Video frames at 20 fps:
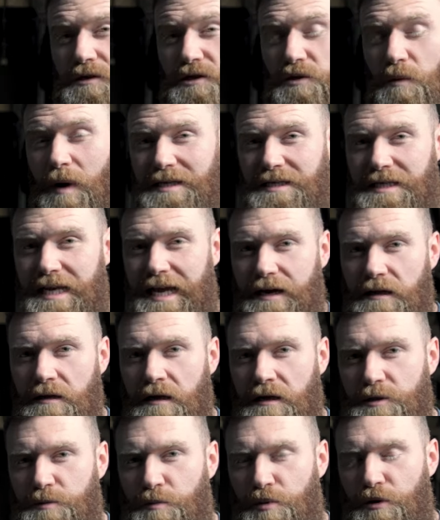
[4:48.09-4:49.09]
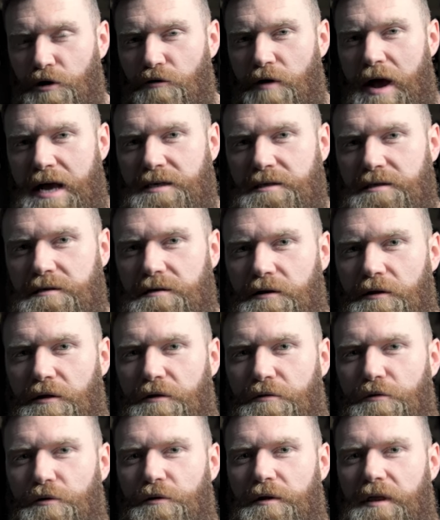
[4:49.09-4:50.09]
So as Neal has progressed
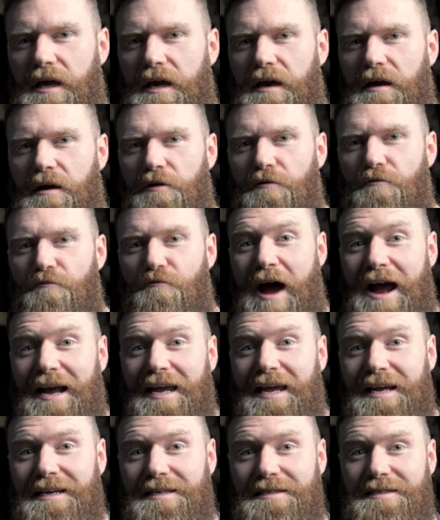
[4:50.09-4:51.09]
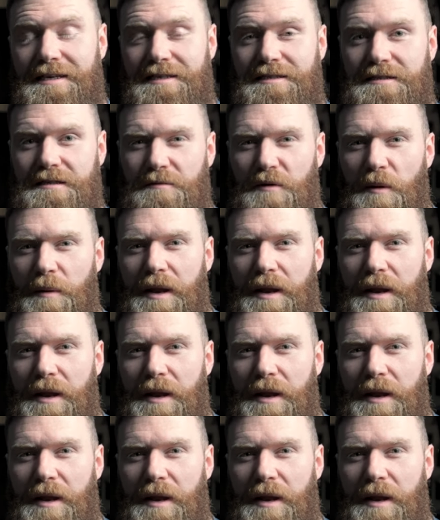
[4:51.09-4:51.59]
through the ranking system,